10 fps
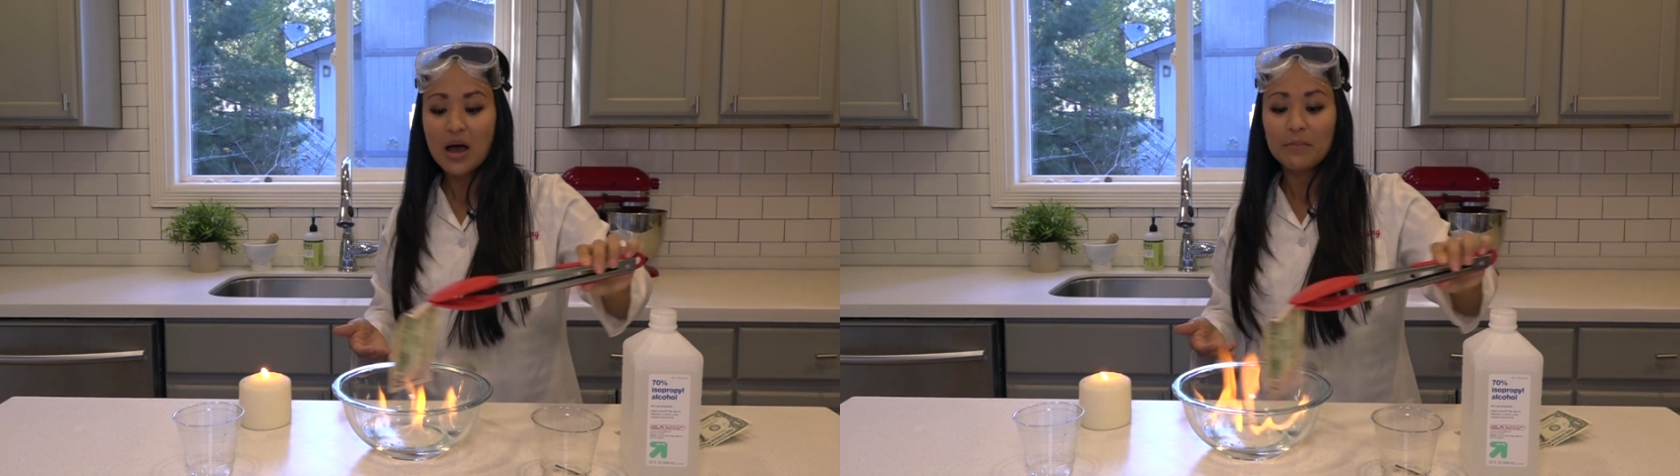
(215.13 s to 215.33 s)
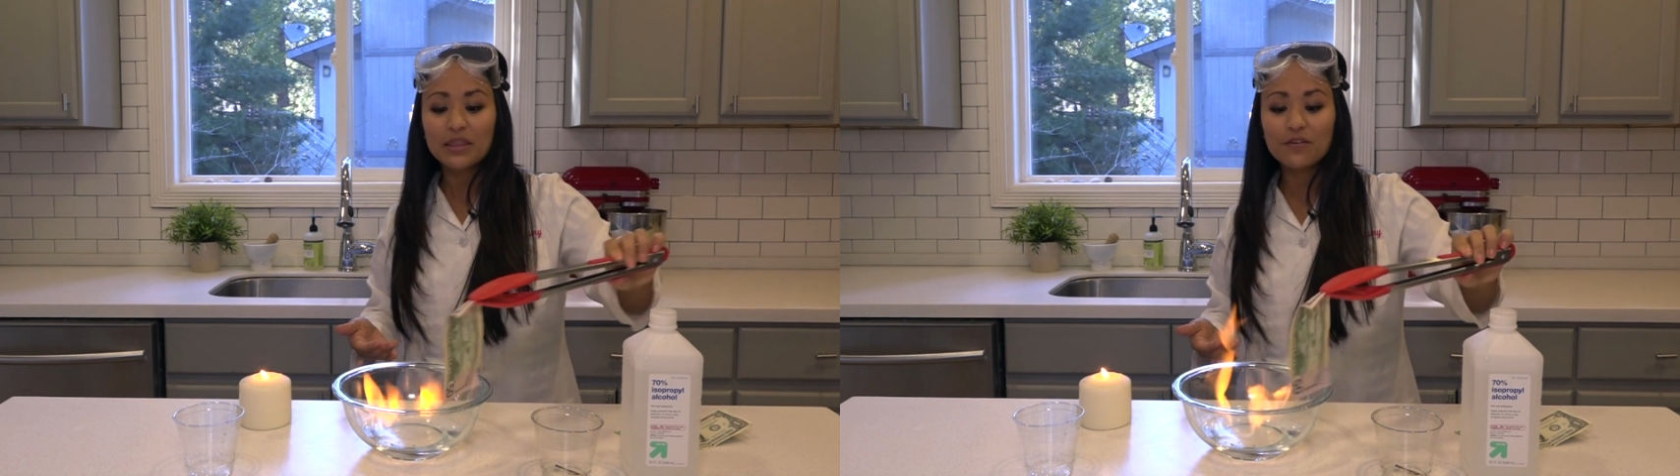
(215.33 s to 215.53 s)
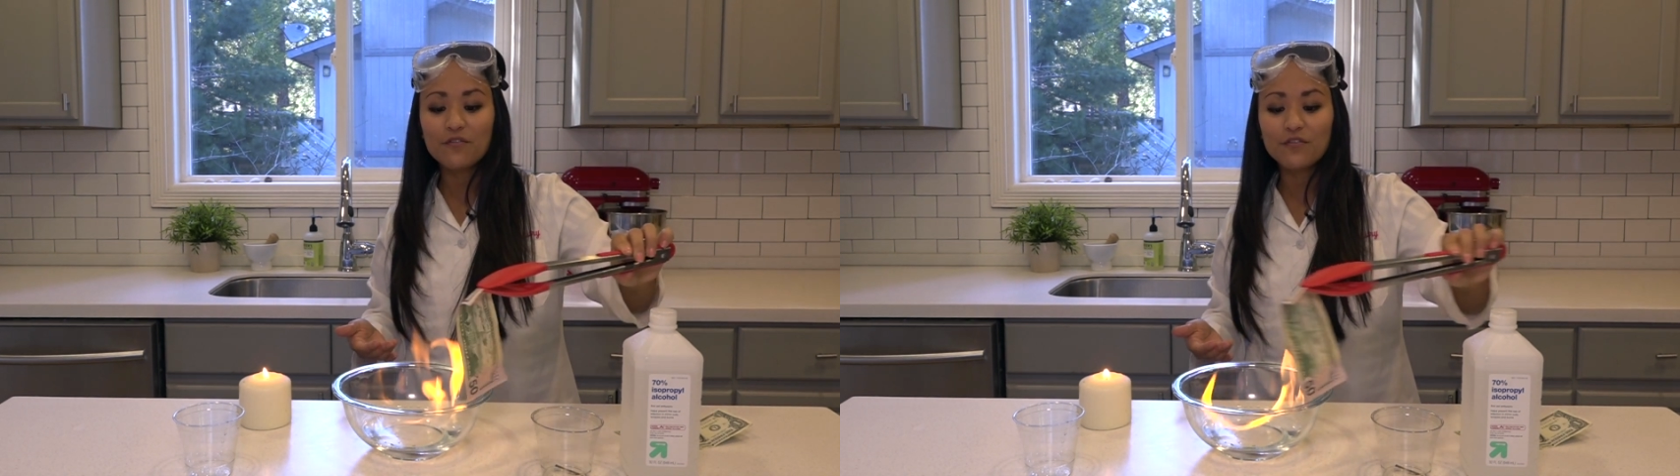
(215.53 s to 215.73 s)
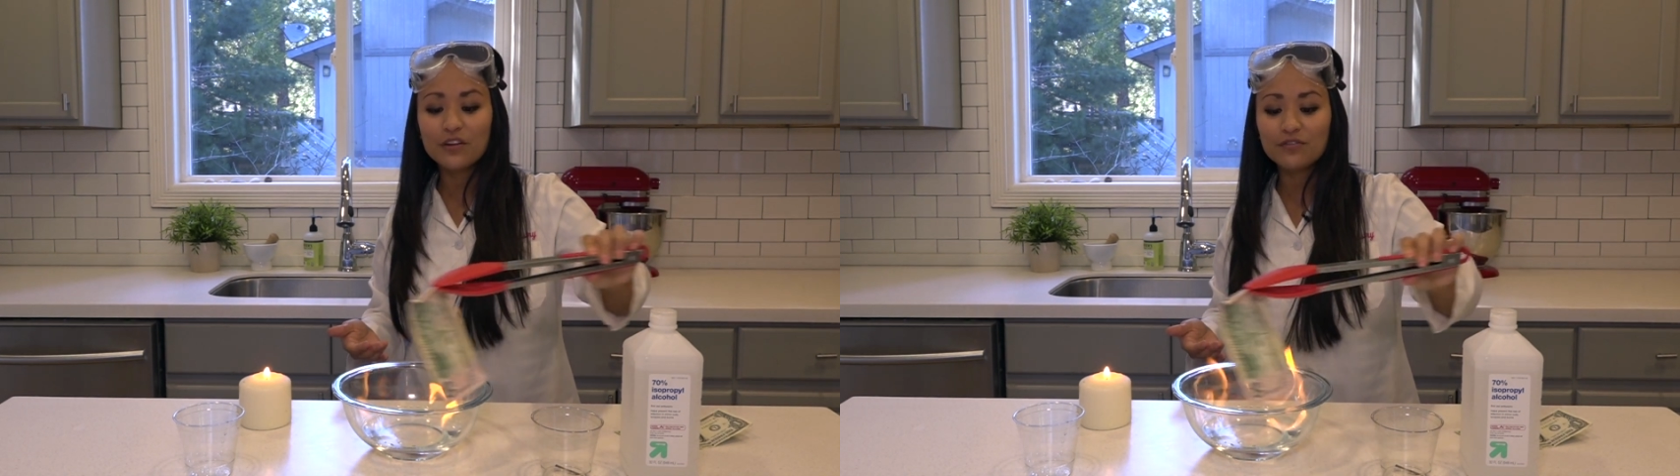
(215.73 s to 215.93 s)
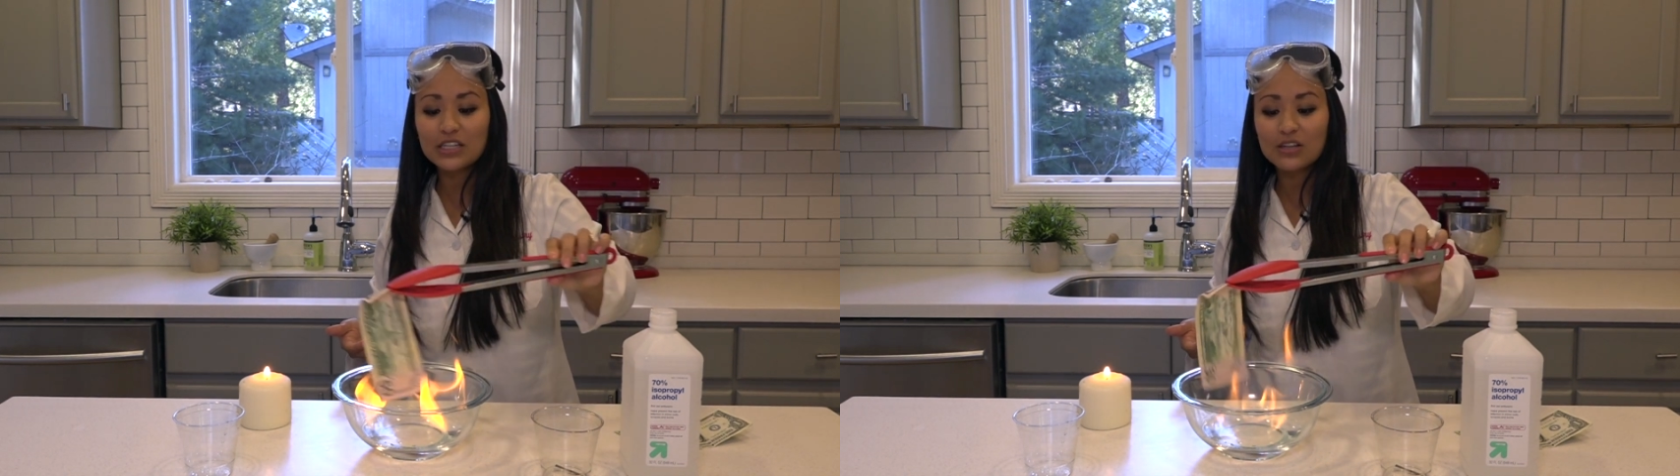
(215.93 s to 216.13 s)
but the
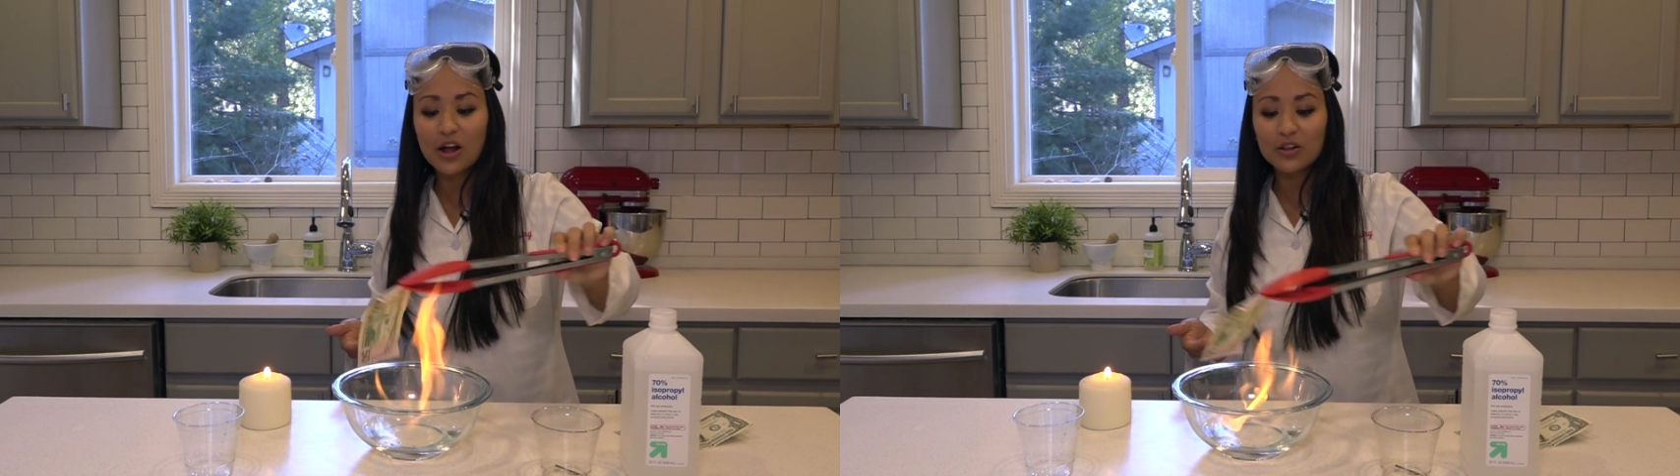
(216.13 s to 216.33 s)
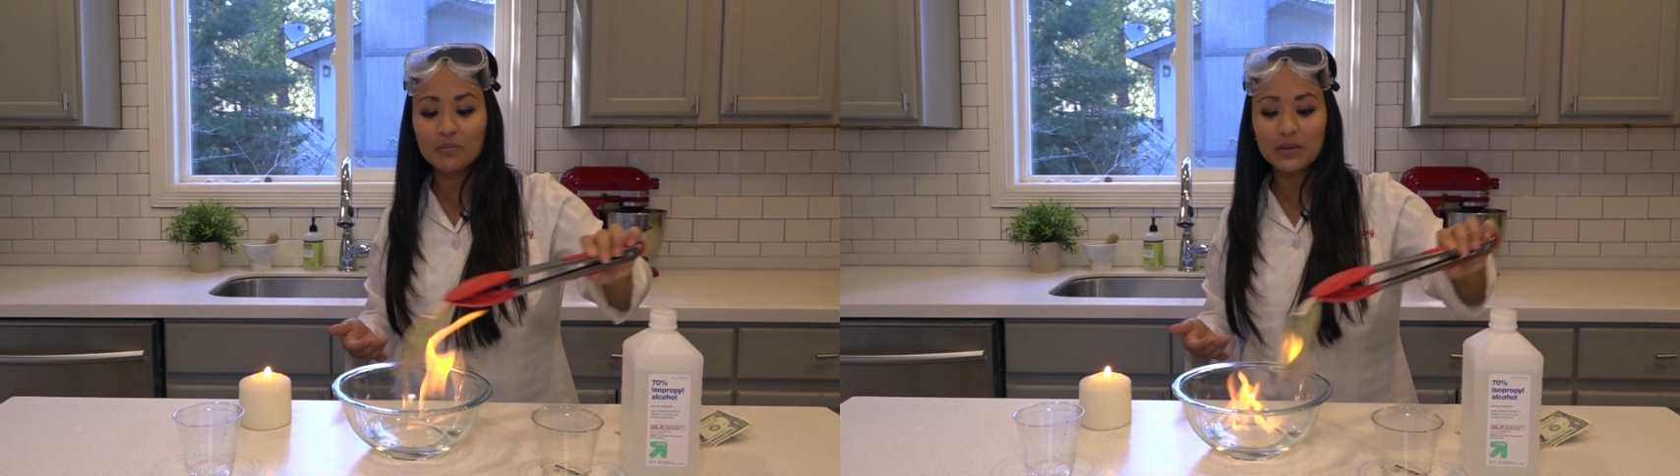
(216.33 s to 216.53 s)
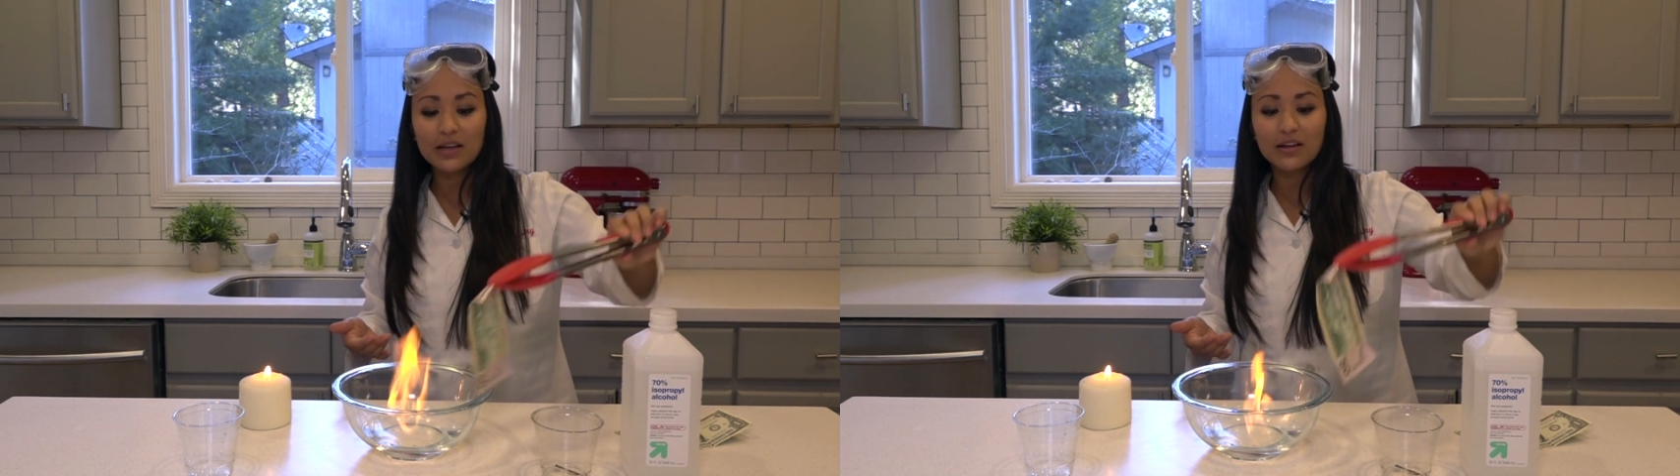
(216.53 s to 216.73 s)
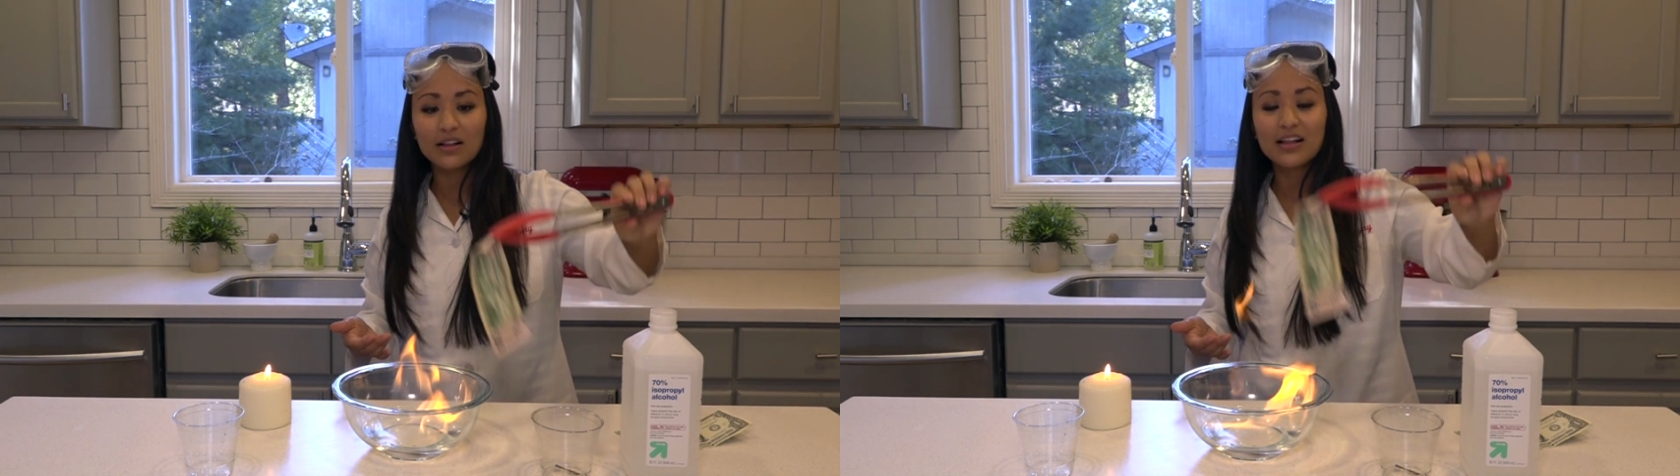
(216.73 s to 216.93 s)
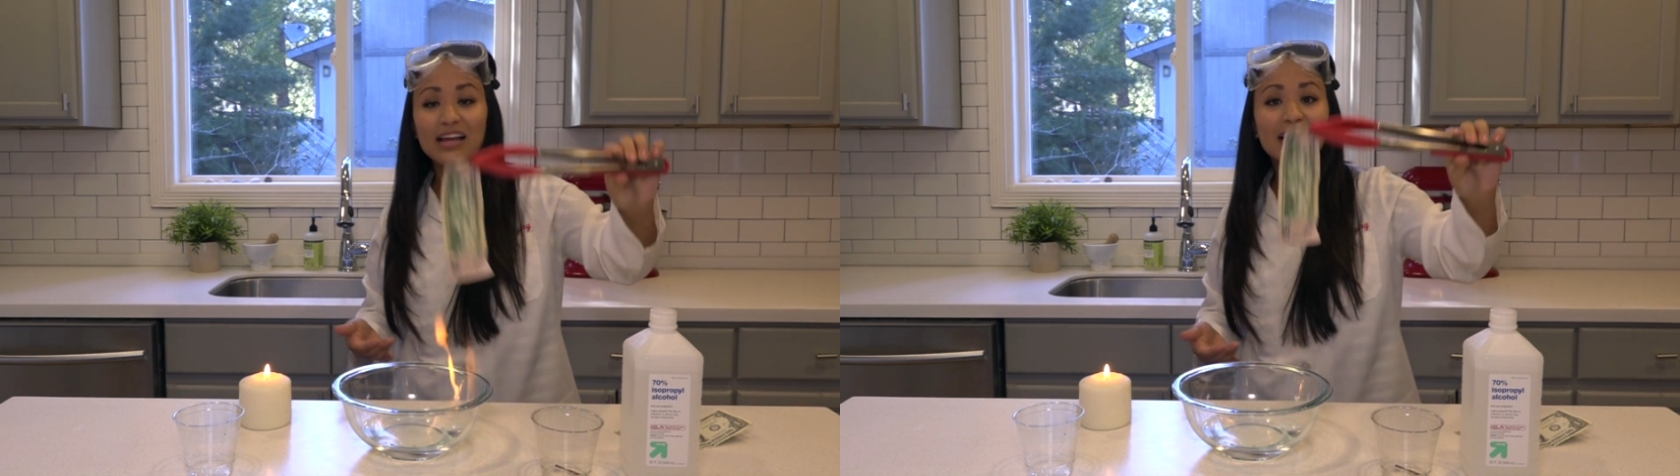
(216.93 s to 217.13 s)
$50
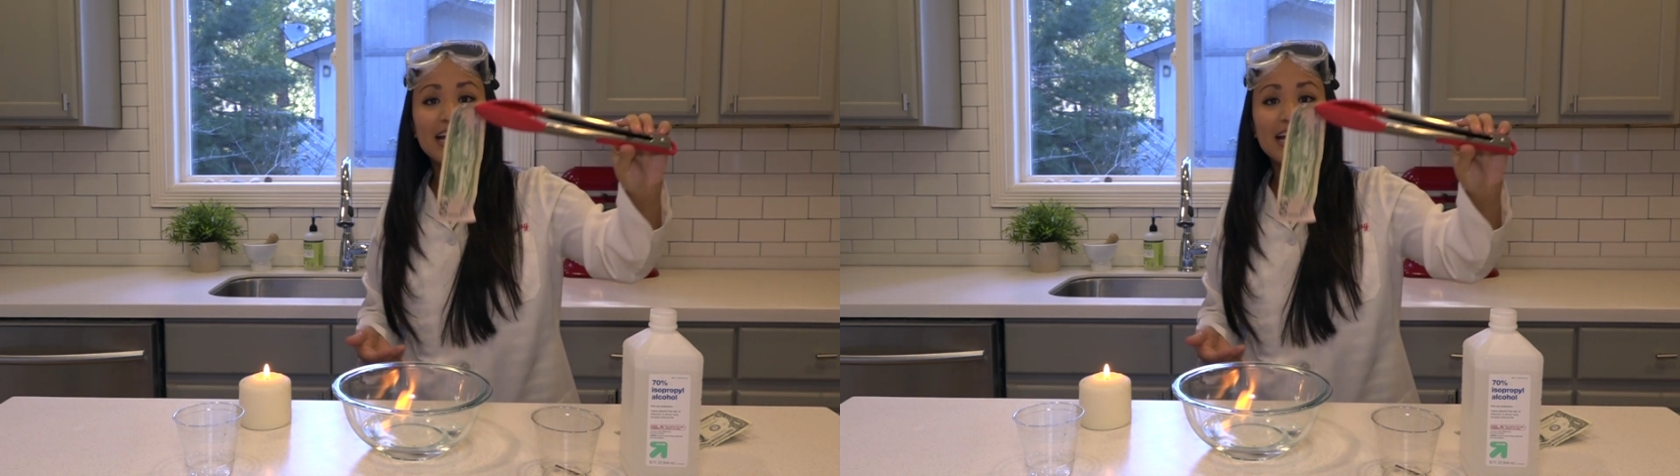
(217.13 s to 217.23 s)
bill